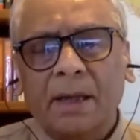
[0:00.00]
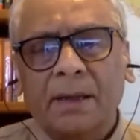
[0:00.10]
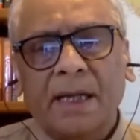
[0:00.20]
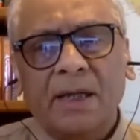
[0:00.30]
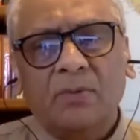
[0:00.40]

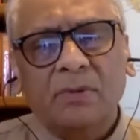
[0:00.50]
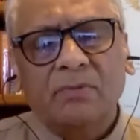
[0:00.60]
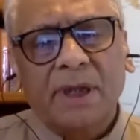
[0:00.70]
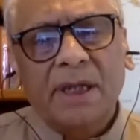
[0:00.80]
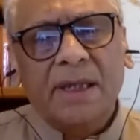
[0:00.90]
there is one
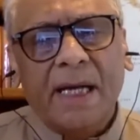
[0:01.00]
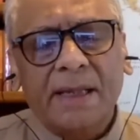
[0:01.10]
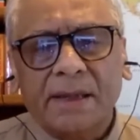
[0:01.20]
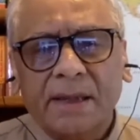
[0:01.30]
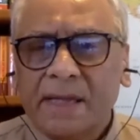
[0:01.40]
very
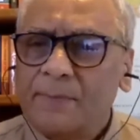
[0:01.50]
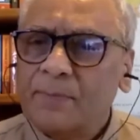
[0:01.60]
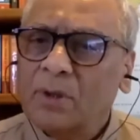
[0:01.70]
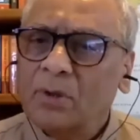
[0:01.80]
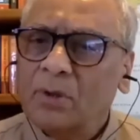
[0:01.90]
nice
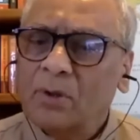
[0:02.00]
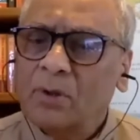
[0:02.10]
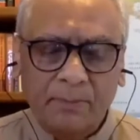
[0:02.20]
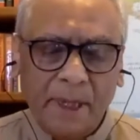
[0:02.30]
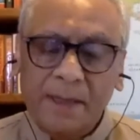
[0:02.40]
example
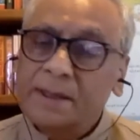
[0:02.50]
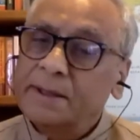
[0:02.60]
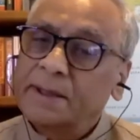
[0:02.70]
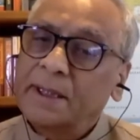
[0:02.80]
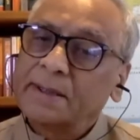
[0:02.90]
of one
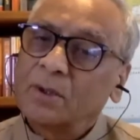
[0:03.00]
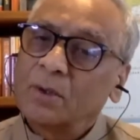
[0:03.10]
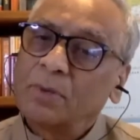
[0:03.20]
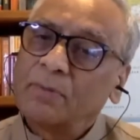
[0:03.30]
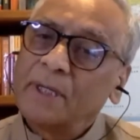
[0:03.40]
managing
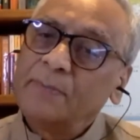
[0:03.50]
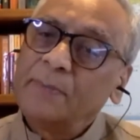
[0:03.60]
director of a very